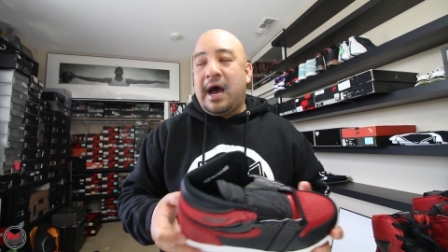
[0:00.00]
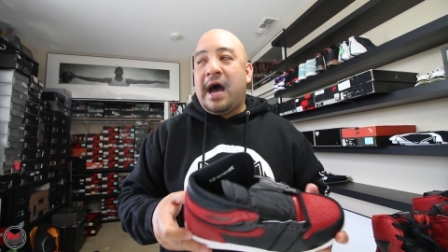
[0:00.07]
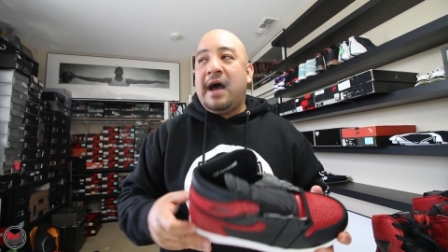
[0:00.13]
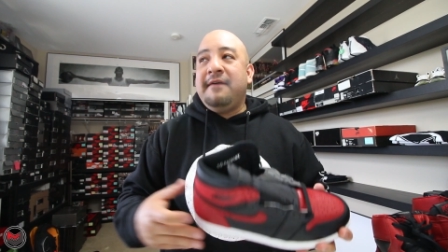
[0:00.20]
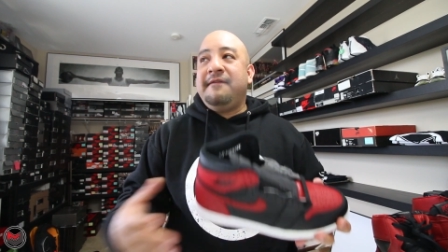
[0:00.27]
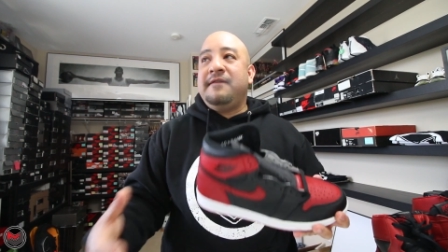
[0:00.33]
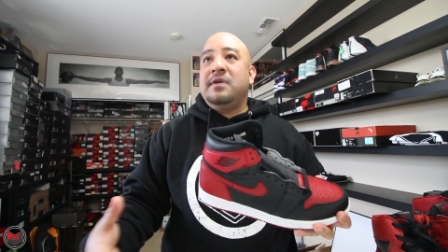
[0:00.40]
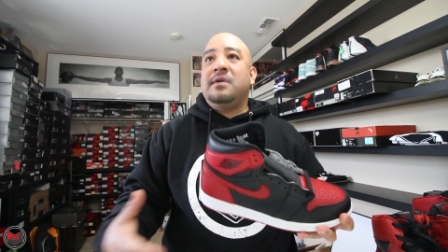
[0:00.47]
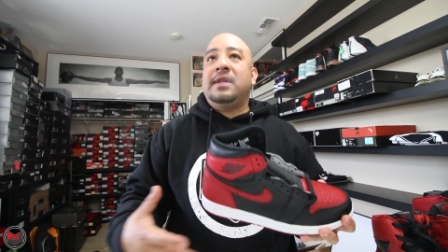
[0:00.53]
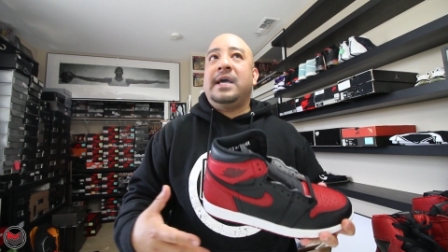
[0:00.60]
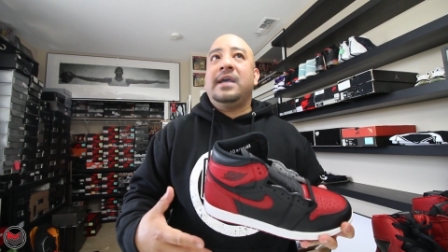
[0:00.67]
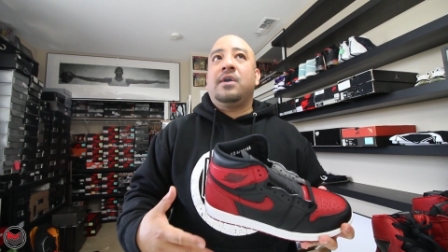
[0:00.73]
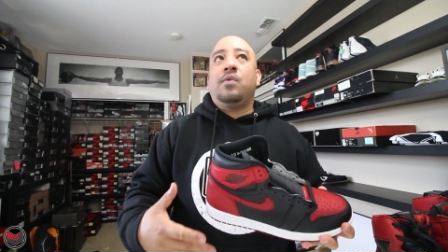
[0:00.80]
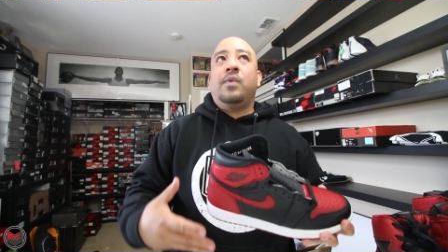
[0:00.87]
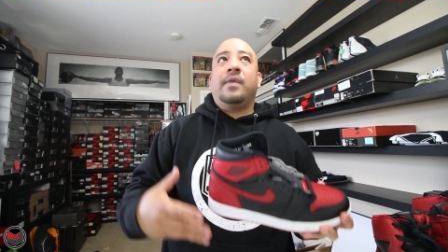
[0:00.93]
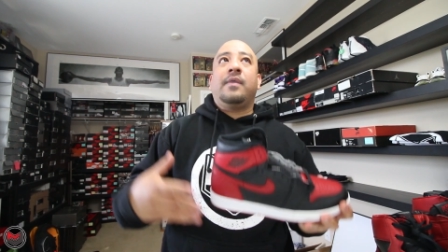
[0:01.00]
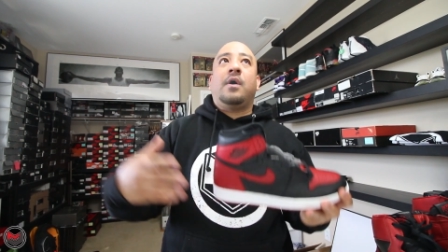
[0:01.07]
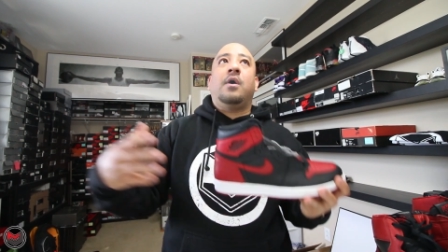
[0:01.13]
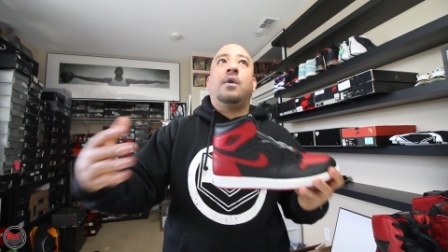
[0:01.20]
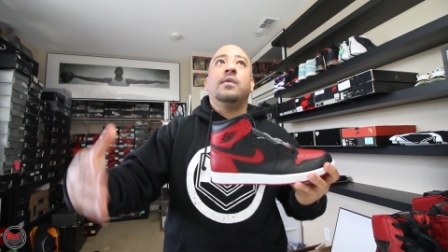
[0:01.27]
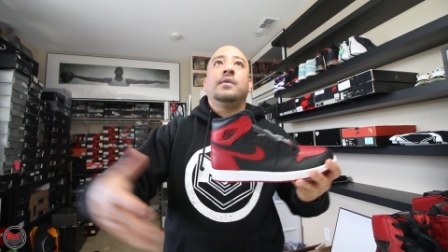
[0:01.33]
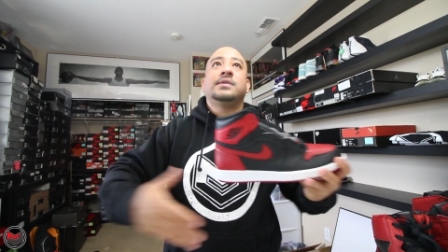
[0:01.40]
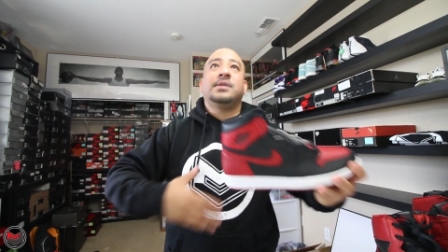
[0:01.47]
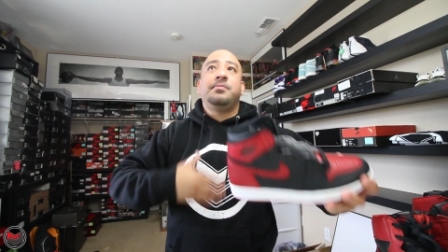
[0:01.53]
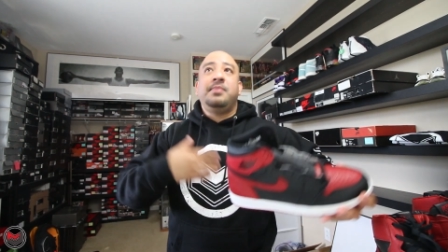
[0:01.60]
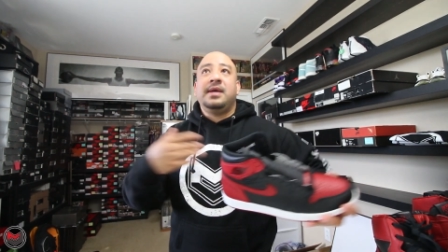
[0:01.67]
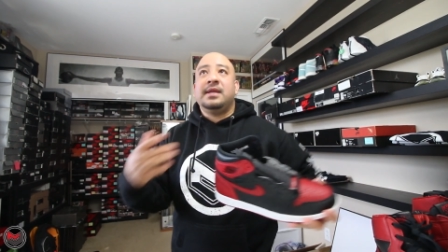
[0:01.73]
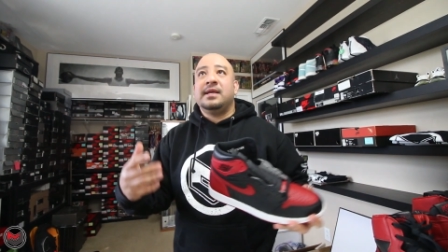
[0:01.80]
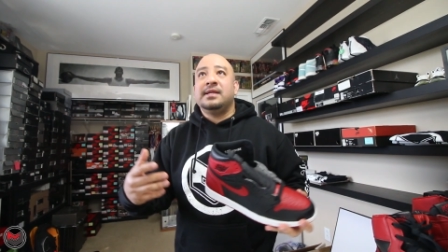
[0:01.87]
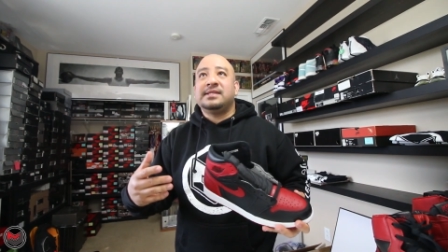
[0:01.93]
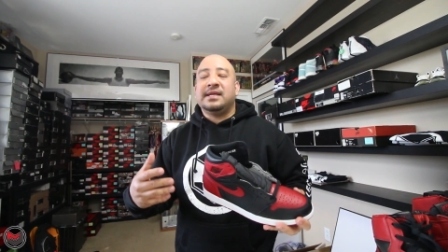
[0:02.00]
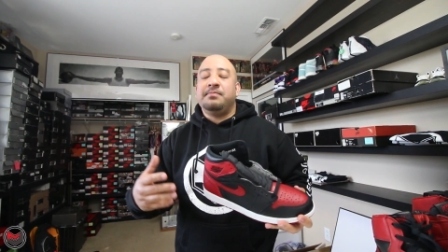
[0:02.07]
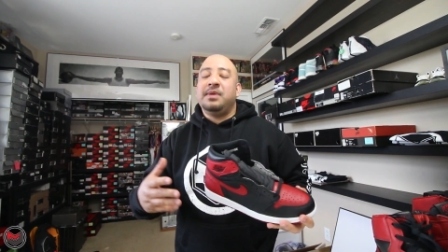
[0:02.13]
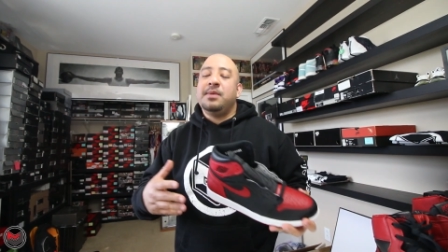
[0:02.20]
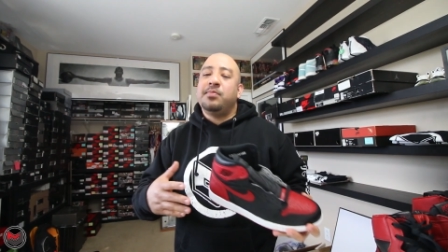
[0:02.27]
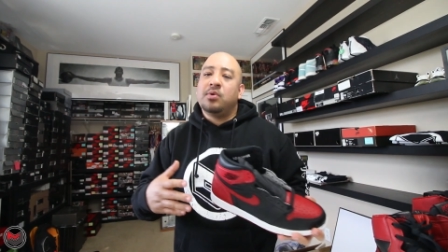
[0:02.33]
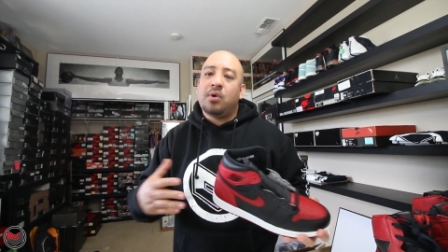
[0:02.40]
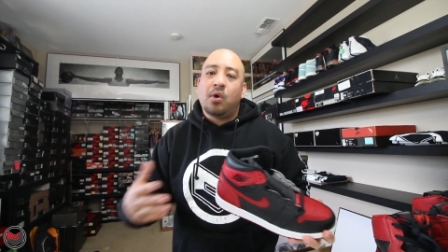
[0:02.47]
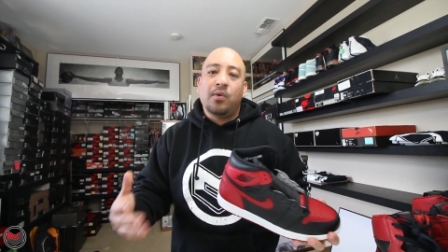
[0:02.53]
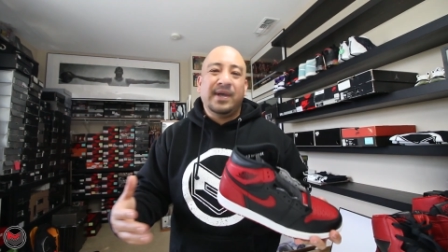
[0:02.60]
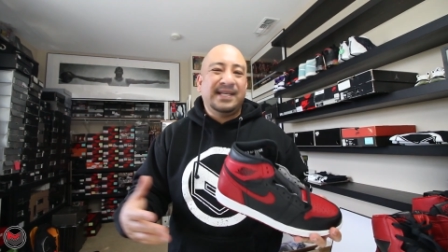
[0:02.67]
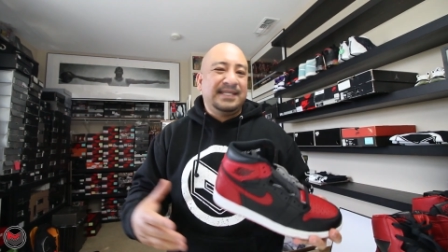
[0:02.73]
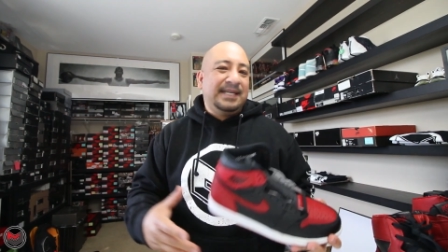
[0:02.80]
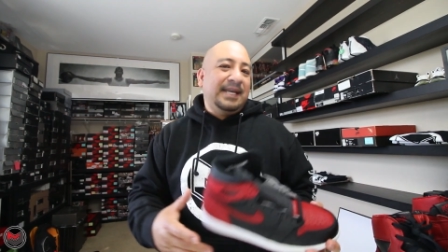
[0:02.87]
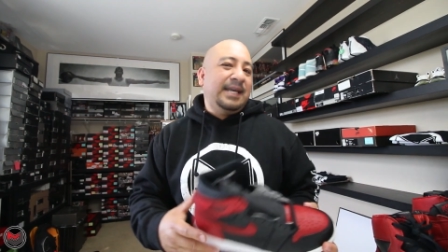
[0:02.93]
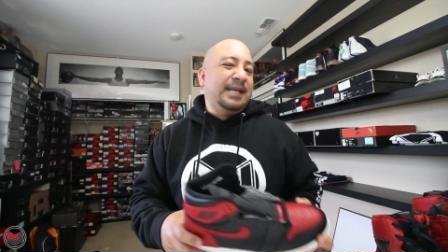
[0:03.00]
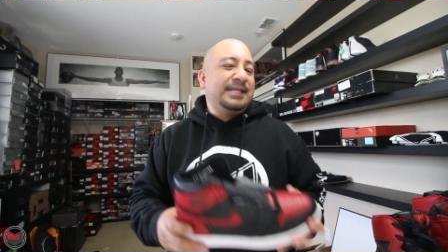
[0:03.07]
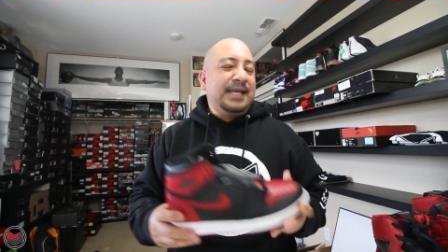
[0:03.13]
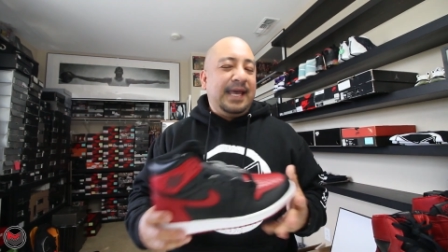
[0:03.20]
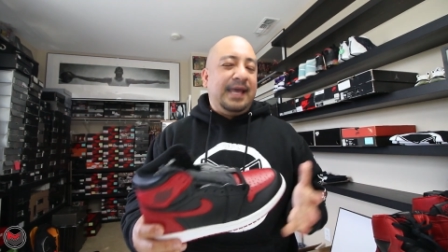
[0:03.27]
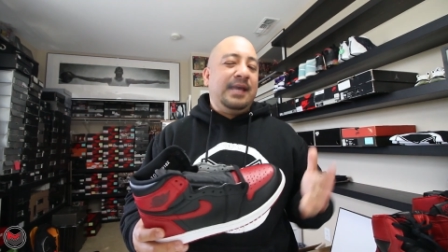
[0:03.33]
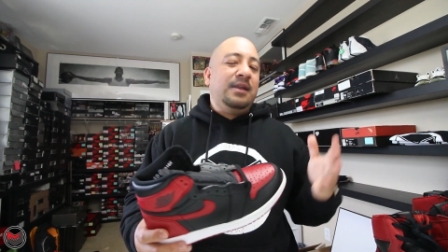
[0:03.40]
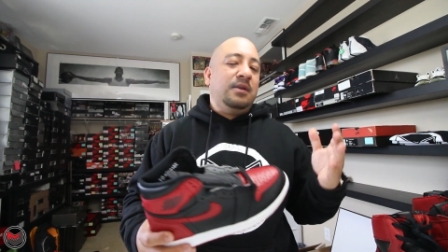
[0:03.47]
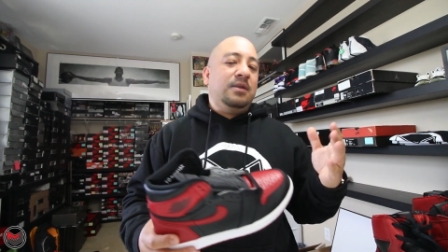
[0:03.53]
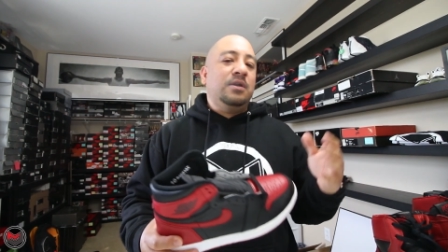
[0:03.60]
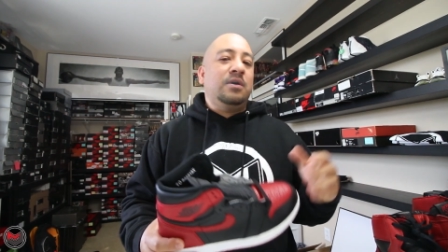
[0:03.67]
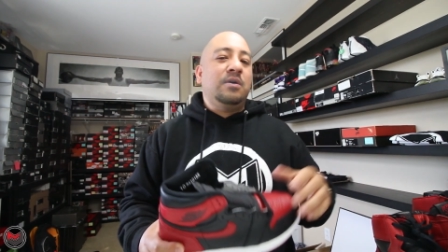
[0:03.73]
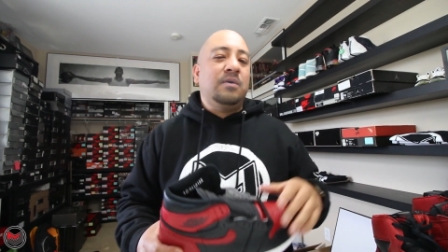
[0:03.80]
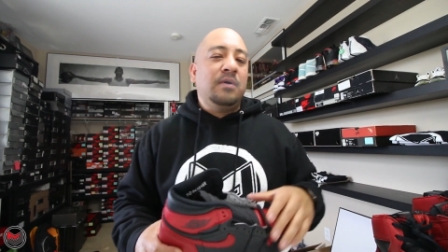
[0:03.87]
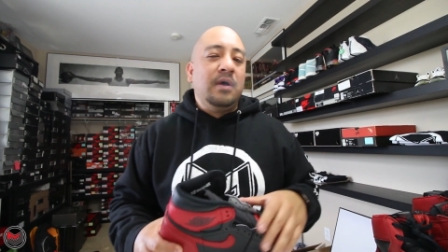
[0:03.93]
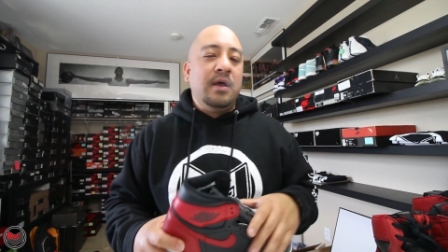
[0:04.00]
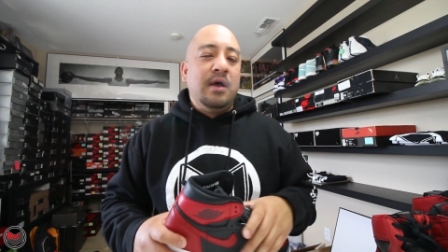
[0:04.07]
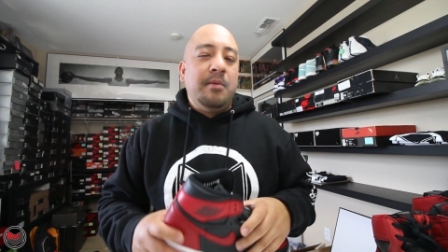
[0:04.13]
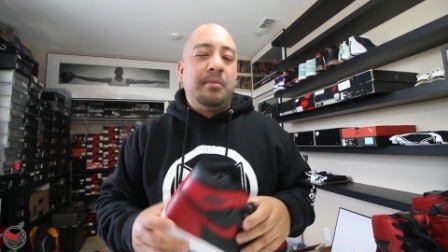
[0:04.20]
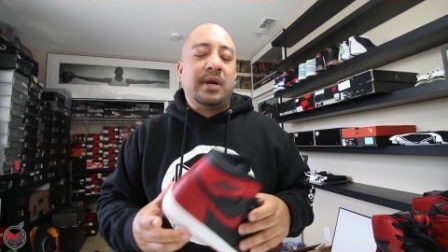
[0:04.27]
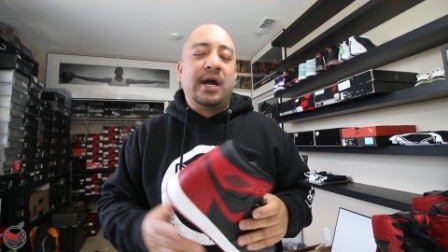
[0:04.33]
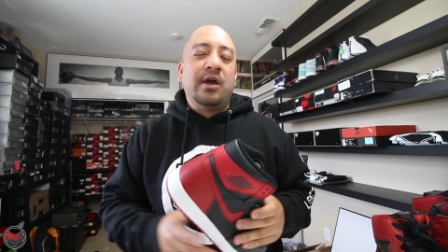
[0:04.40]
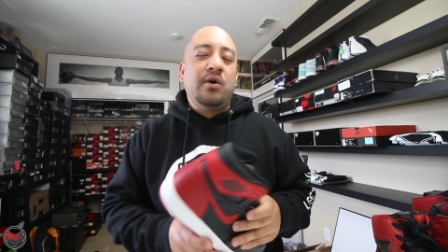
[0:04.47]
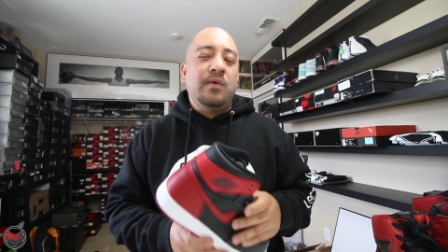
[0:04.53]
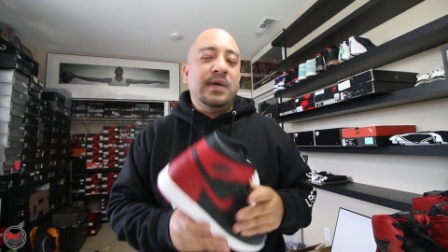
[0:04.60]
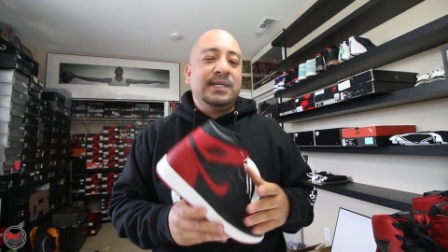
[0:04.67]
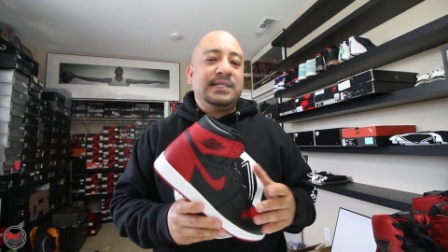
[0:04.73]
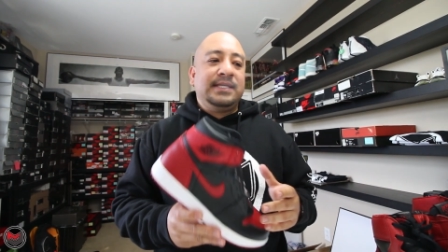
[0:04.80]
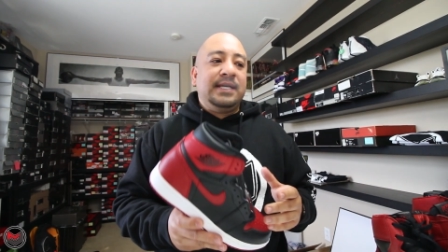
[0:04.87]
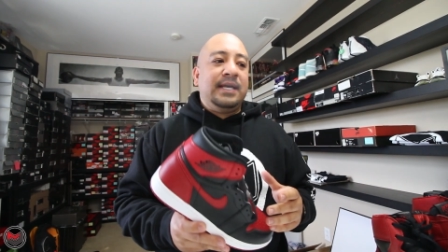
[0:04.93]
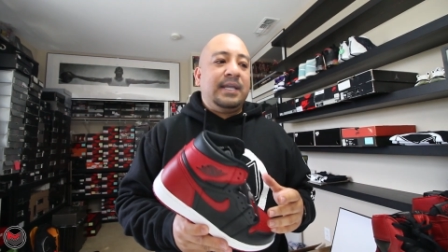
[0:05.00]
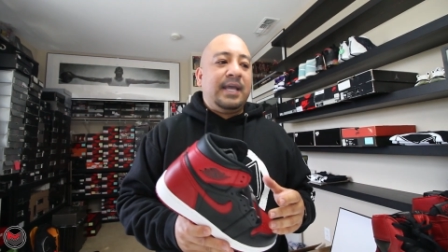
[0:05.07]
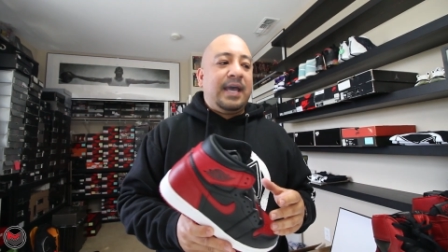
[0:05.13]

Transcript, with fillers: I feel like with all those opinions, and people always see it as hate, you know, but I always see it